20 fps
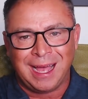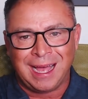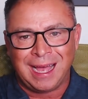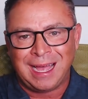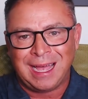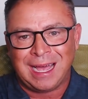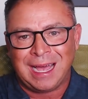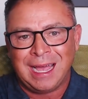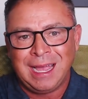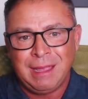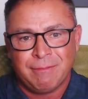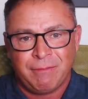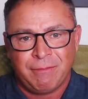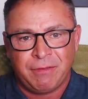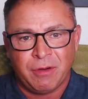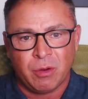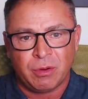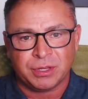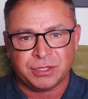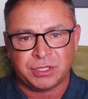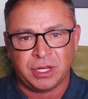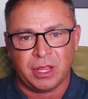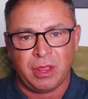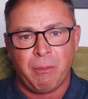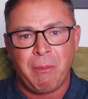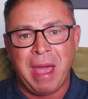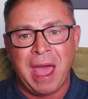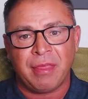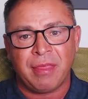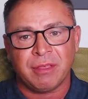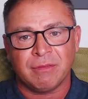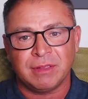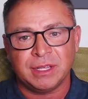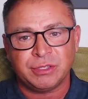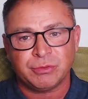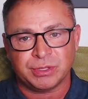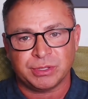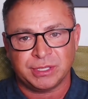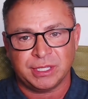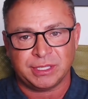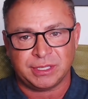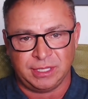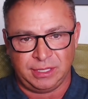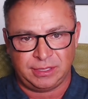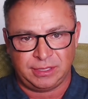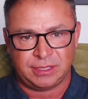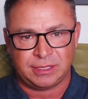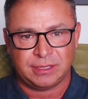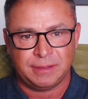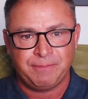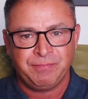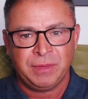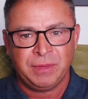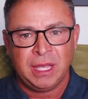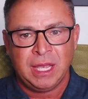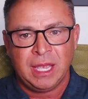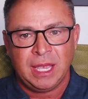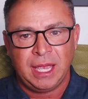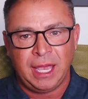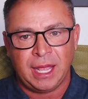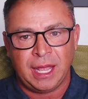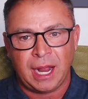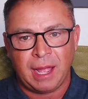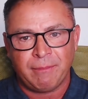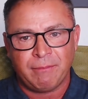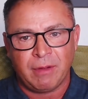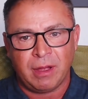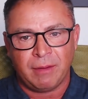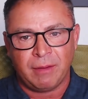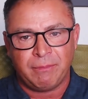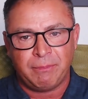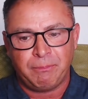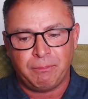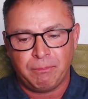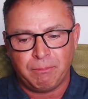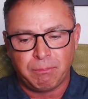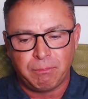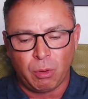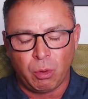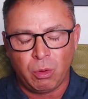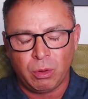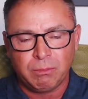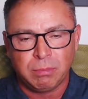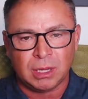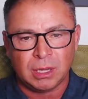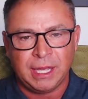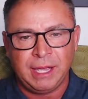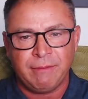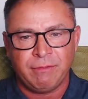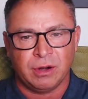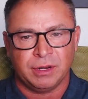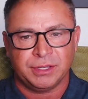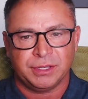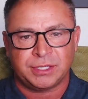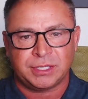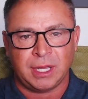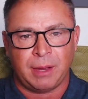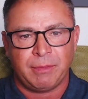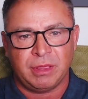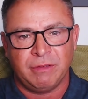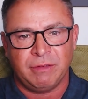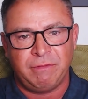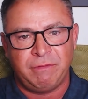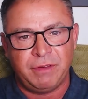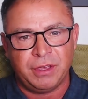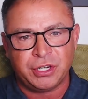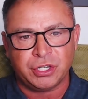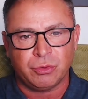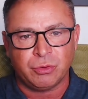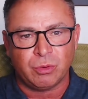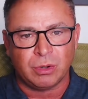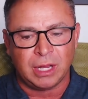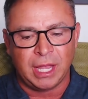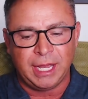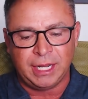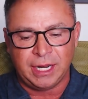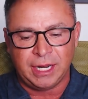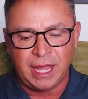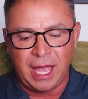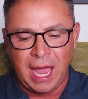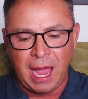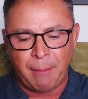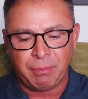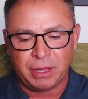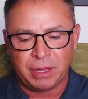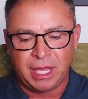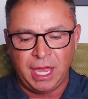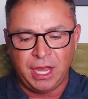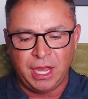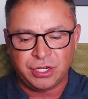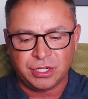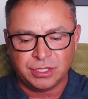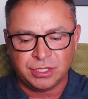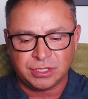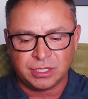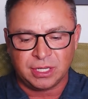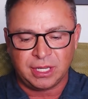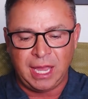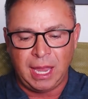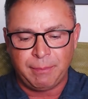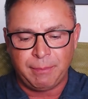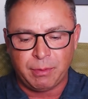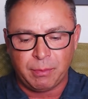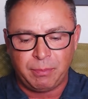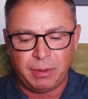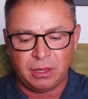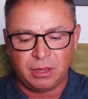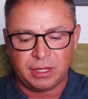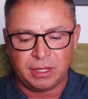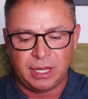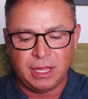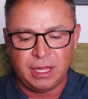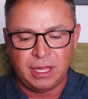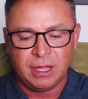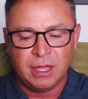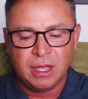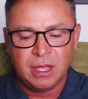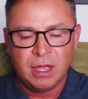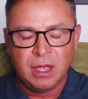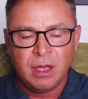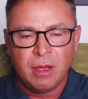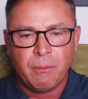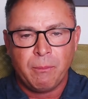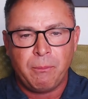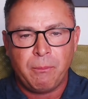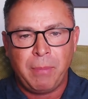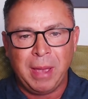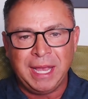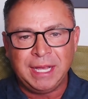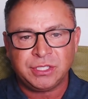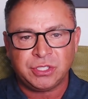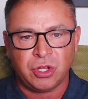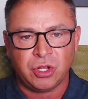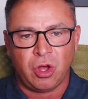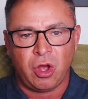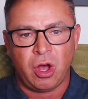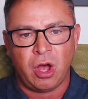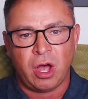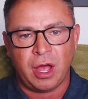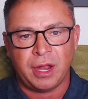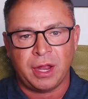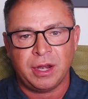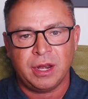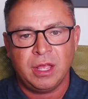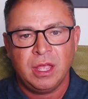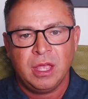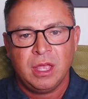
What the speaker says: I am focused on the path of least resistance. And I'm a bold believer in some of the vision-related applications and capability based on